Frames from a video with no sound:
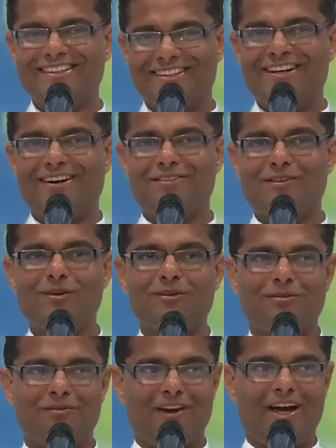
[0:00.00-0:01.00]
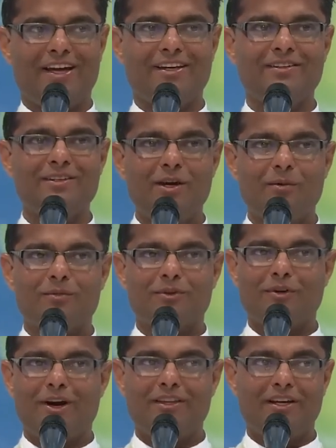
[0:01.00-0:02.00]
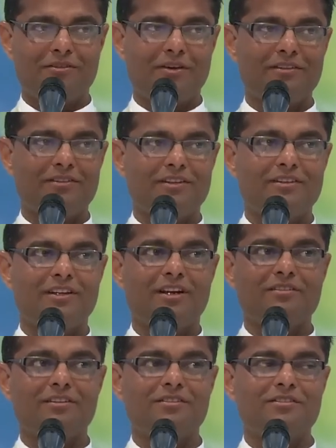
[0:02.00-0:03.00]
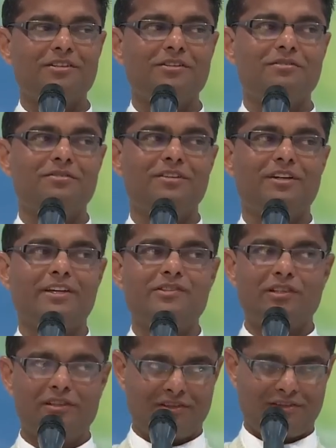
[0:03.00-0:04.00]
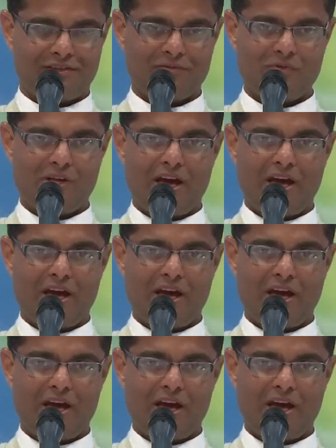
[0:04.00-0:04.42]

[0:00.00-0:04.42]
Of course, flying. So that's why I said there are 16 different angels.